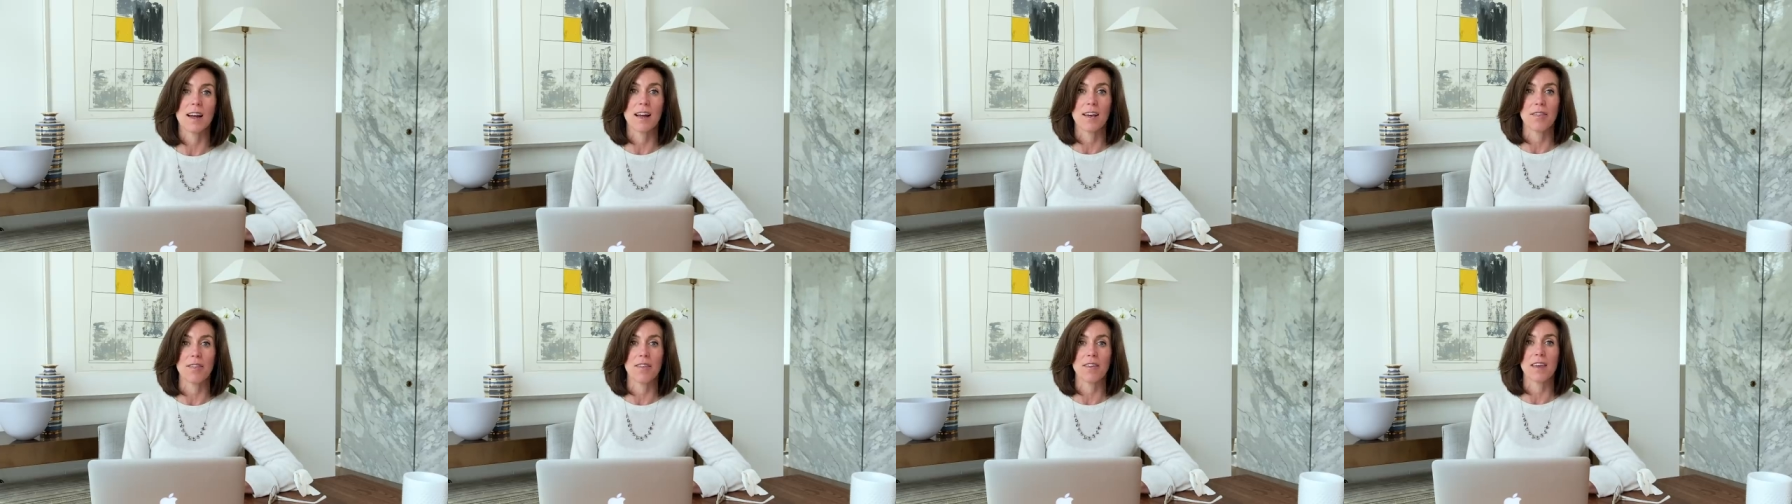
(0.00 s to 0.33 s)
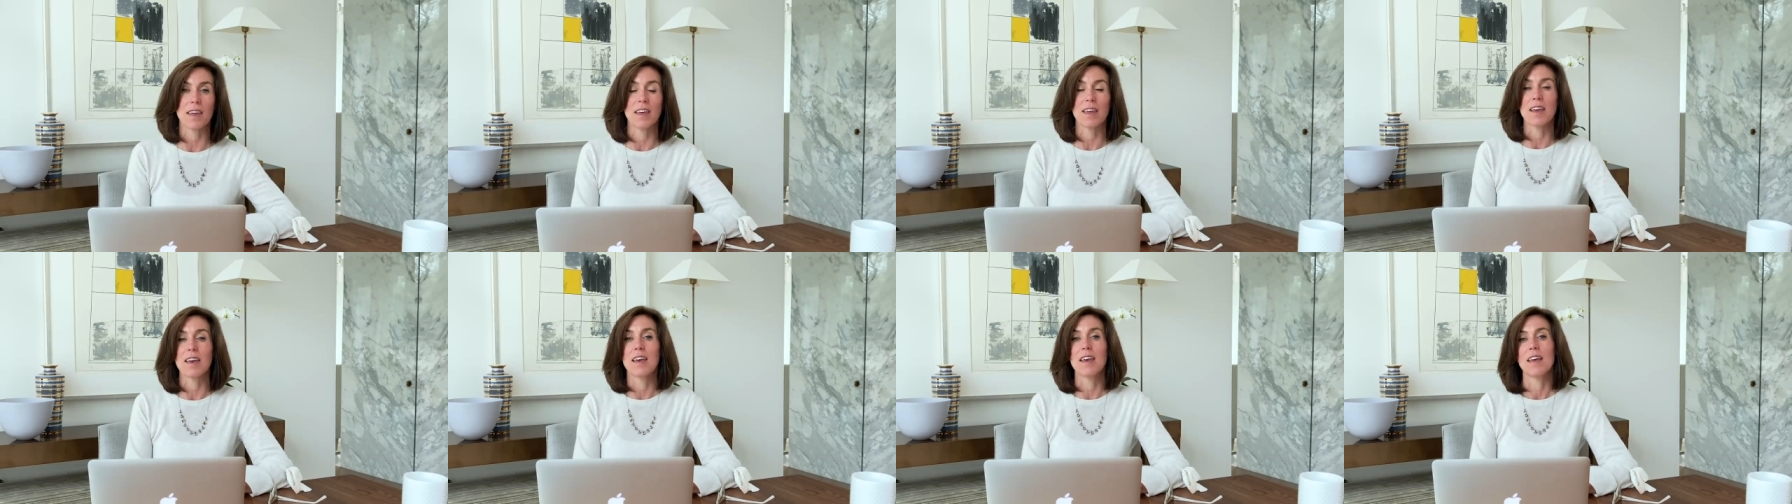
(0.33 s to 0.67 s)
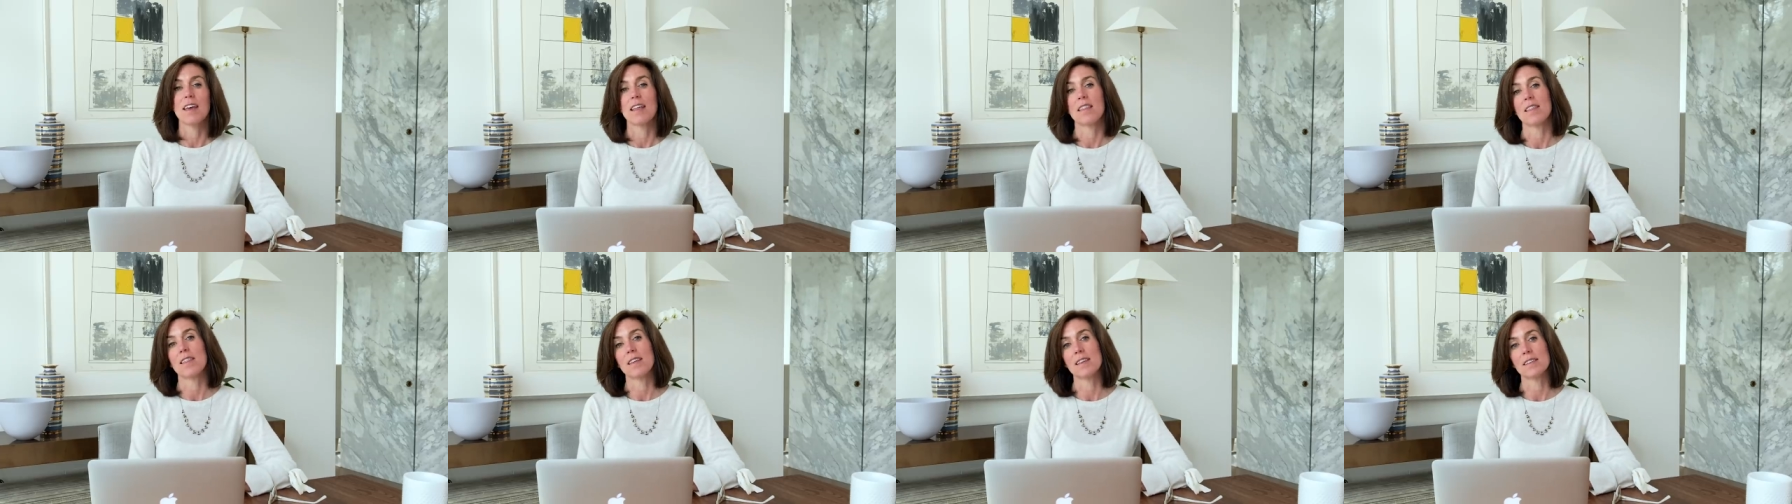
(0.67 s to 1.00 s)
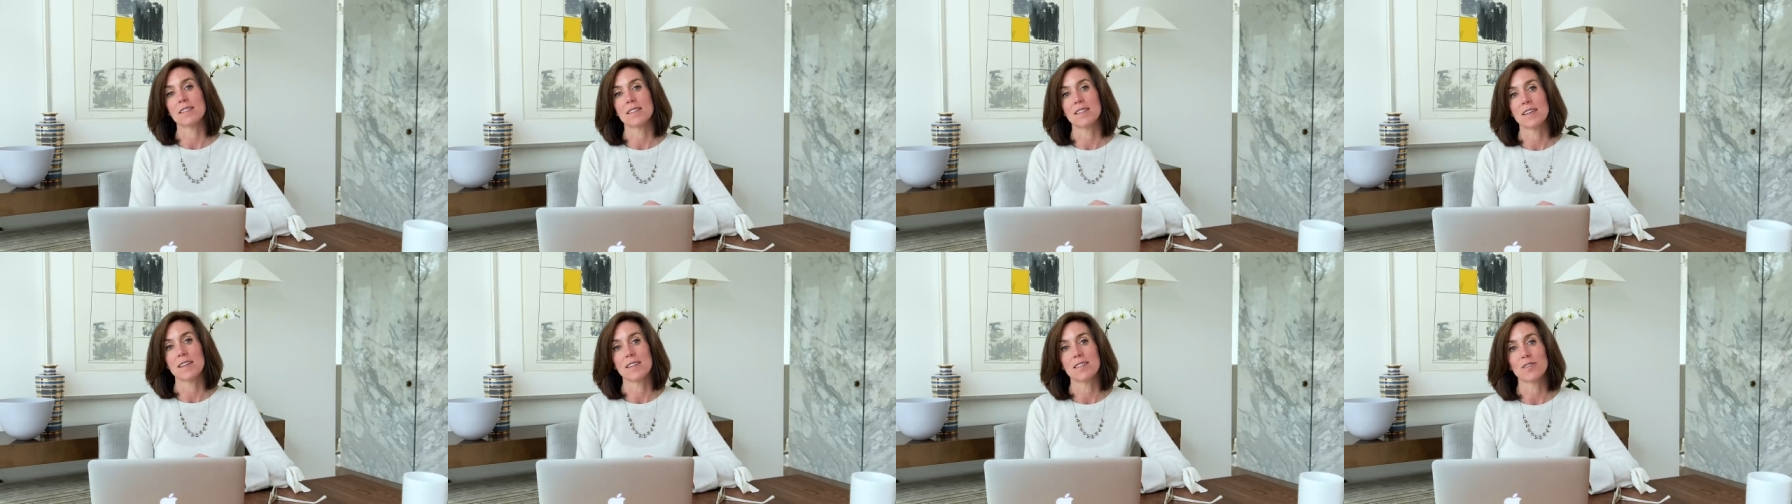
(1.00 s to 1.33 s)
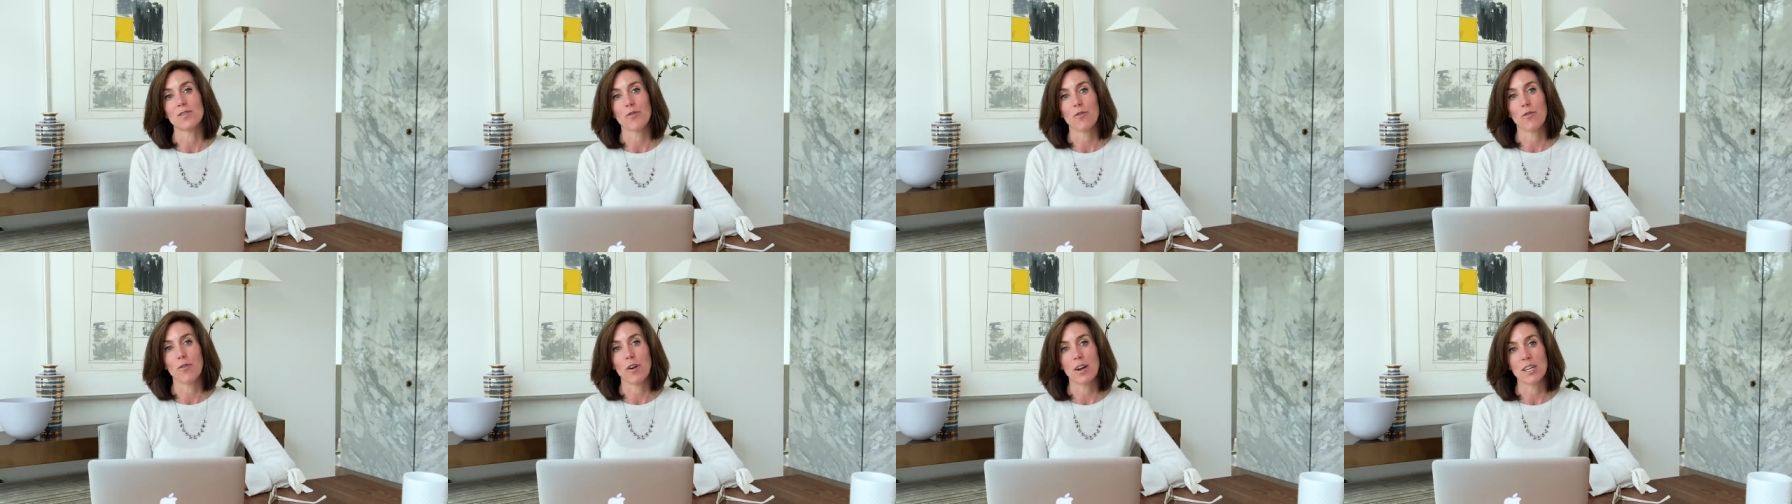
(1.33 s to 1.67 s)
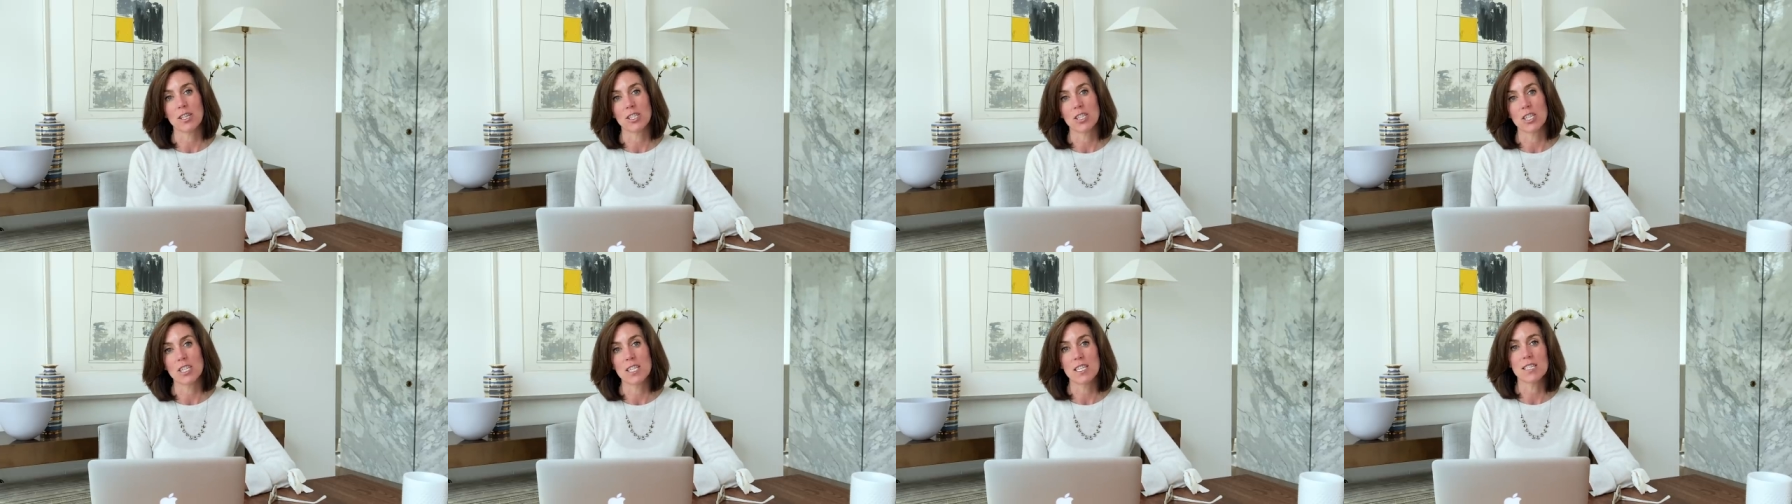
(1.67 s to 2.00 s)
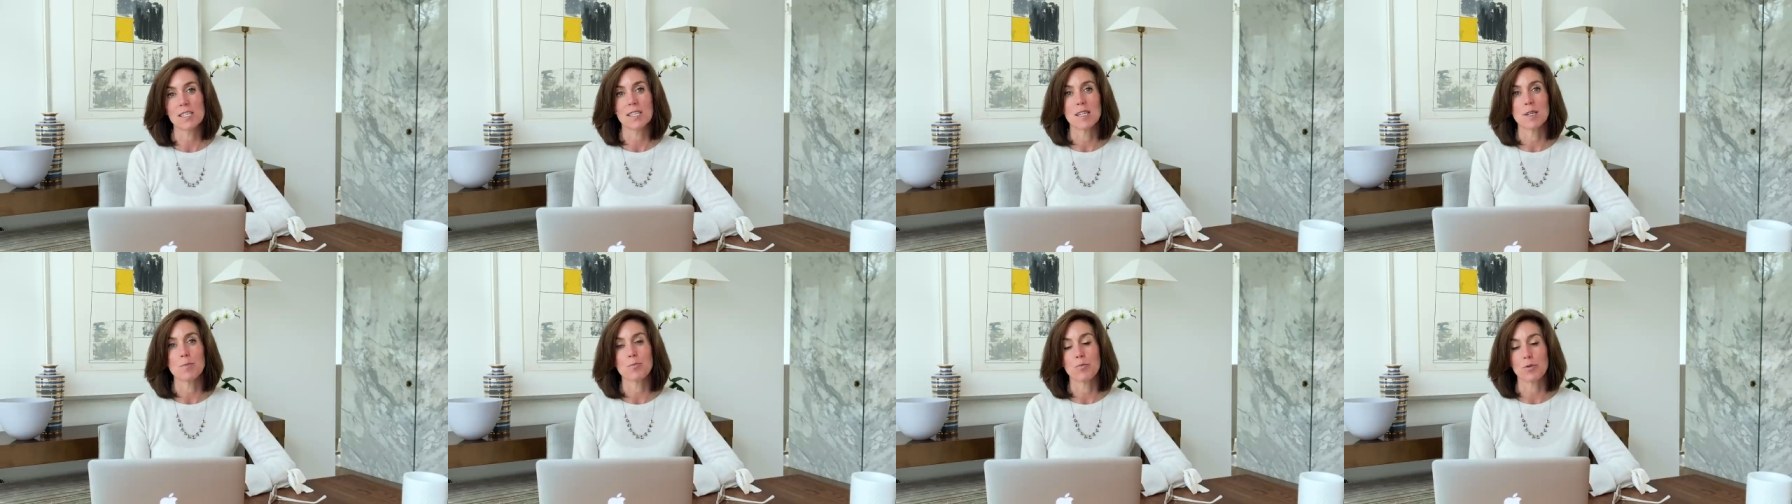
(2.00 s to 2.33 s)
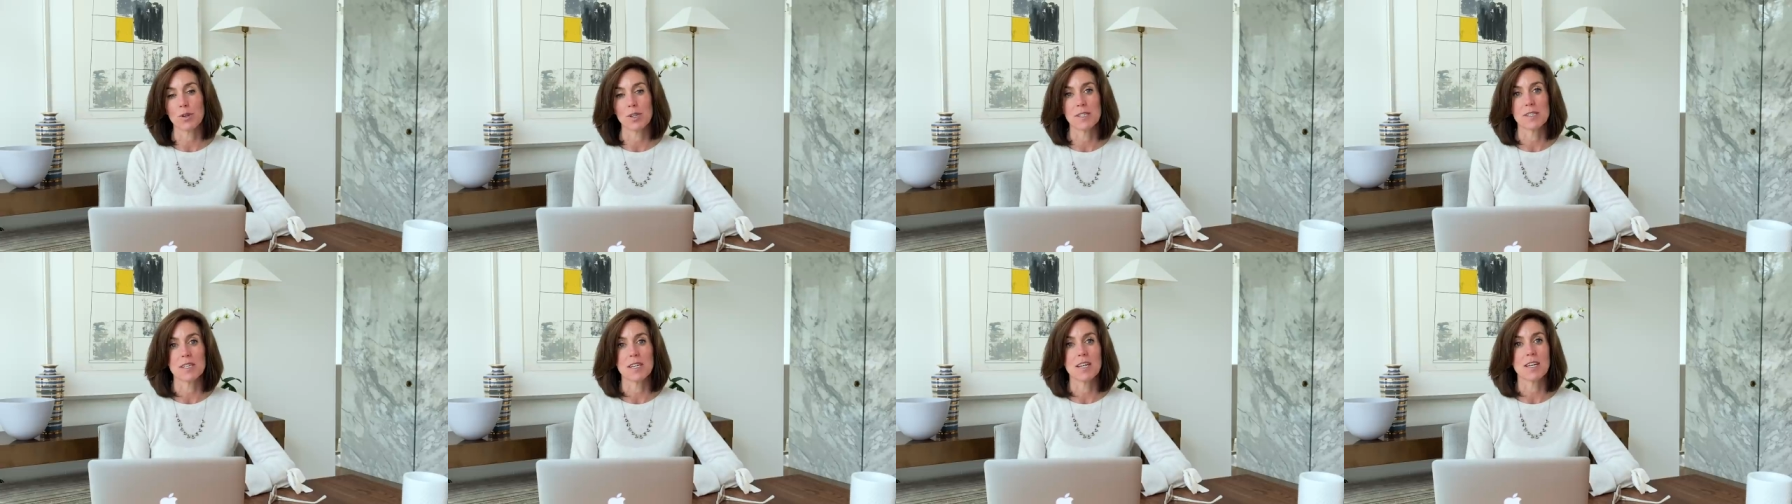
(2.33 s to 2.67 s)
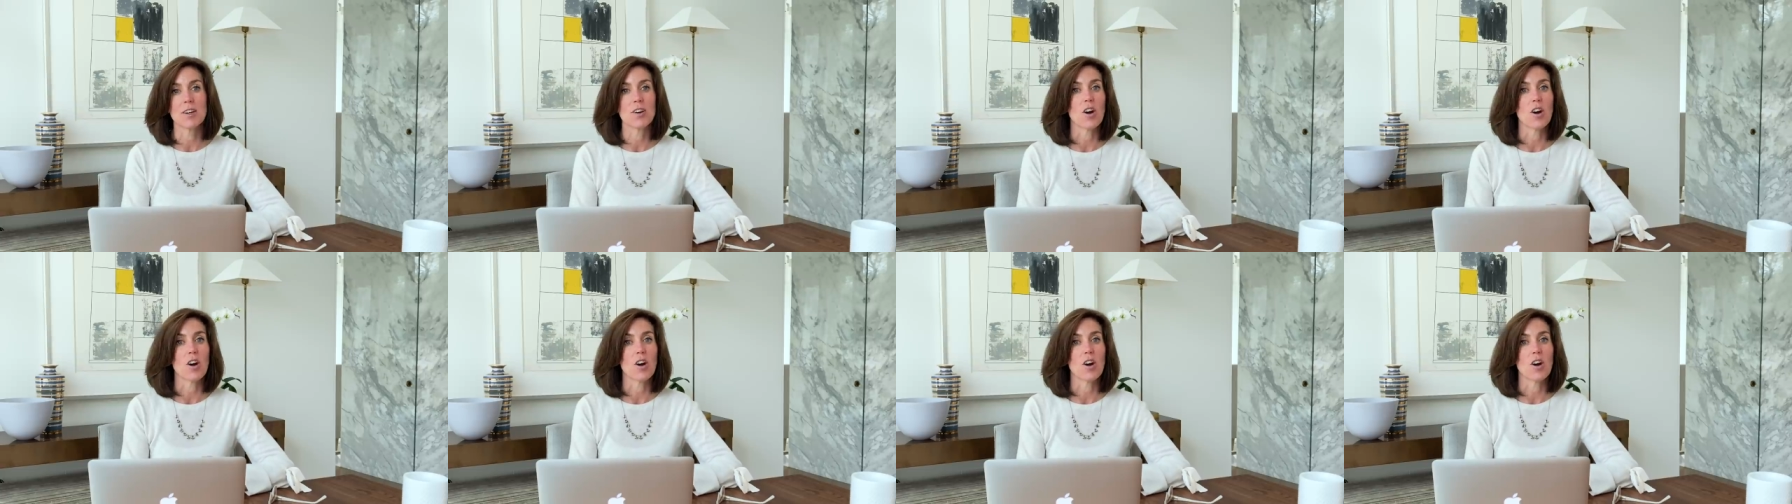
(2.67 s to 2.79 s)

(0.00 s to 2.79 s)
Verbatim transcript: I think this is fresh, easy, breezy